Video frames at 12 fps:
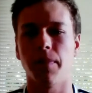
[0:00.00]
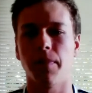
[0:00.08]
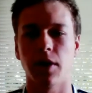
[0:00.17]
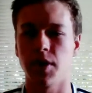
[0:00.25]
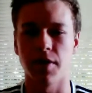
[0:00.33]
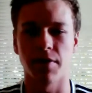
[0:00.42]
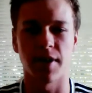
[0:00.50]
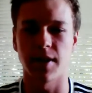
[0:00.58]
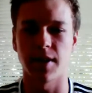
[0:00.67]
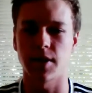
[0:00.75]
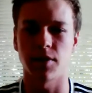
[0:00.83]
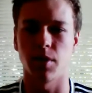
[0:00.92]
Their
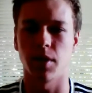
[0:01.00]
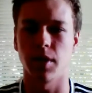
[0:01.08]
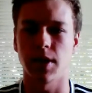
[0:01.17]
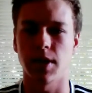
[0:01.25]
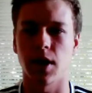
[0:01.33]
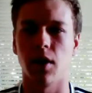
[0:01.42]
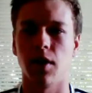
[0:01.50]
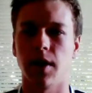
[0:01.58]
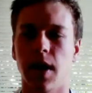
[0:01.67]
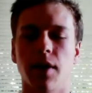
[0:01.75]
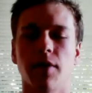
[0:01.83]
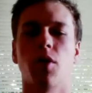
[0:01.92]
defense is really solid,
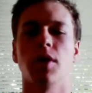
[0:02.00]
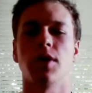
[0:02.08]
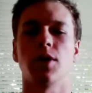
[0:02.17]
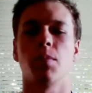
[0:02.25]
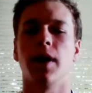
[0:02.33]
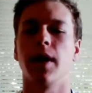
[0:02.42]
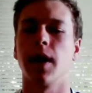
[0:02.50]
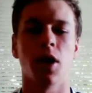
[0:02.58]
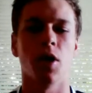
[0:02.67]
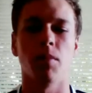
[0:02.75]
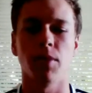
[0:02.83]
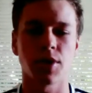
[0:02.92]
and of course they're playing at
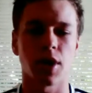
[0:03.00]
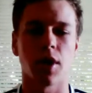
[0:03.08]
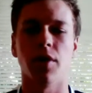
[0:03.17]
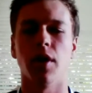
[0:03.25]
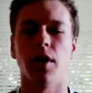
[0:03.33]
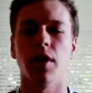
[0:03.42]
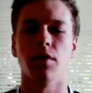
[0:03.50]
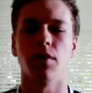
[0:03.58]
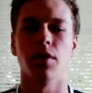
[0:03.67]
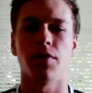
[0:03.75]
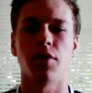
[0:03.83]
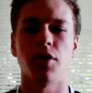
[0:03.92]
home. You saw in
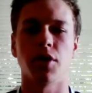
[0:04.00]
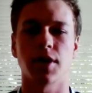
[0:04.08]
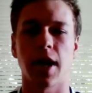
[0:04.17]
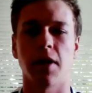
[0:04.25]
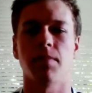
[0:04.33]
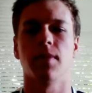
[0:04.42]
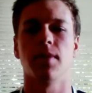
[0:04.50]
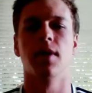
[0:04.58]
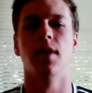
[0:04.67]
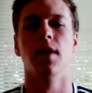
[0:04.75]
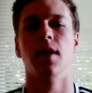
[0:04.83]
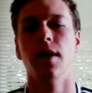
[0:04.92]
the first game
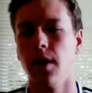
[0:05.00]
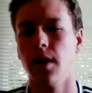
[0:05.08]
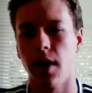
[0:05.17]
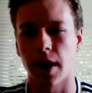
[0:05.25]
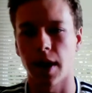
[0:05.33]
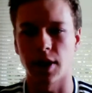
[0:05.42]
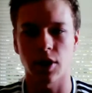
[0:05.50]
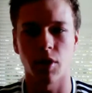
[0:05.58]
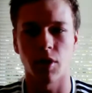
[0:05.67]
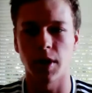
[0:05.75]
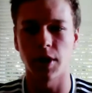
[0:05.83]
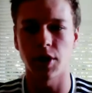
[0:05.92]
against
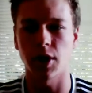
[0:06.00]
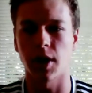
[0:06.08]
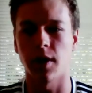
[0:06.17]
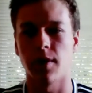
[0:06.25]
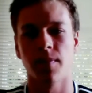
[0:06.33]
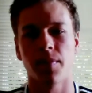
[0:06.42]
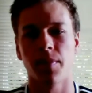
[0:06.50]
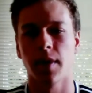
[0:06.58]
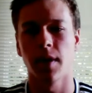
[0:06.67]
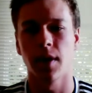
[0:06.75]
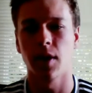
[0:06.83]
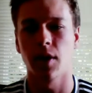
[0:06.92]
Croatia,
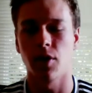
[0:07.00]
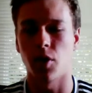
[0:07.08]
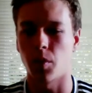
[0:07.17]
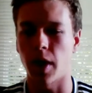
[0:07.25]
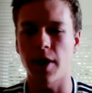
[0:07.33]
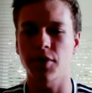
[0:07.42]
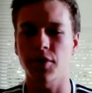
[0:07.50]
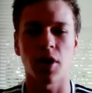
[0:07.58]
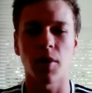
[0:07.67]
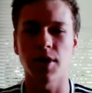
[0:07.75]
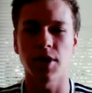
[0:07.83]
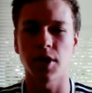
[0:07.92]
the refs are
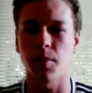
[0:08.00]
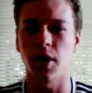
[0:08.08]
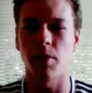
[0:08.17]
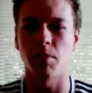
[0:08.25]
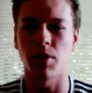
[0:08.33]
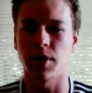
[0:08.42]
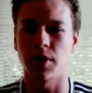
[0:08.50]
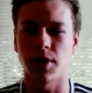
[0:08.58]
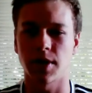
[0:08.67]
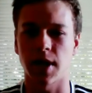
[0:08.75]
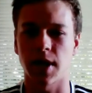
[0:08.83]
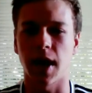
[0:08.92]
always going to be on
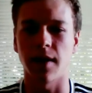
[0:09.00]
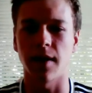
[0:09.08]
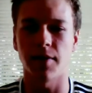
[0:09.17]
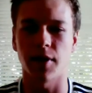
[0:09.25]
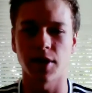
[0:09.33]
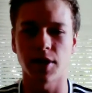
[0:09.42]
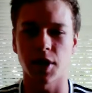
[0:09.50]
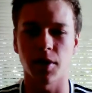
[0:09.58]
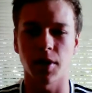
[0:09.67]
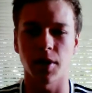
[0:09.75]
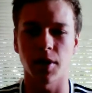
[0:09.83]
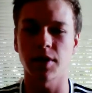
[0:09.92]
Brazil's side. If there's a
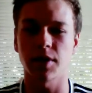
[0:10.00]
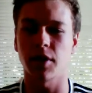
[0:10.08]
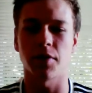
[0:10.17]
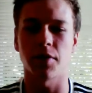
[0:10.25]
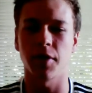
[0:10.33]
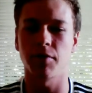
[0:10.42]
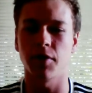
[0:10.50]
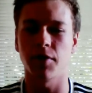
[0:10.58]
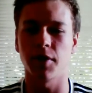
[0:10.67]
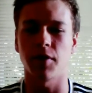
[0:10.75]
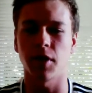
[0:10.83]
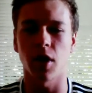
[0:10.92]

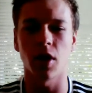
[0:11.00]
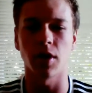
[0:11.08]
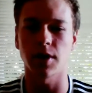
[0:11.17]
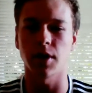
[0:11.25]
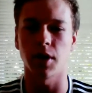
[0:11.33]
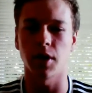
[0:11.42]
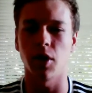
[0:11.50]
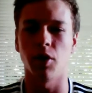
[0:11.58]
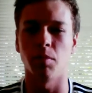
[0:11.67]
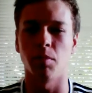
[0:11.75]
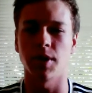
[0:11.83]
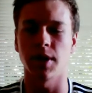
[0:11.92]
50-50 call, it's going to go
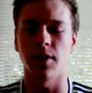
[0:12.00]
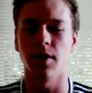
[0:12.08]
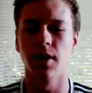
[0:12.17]
to Brazil.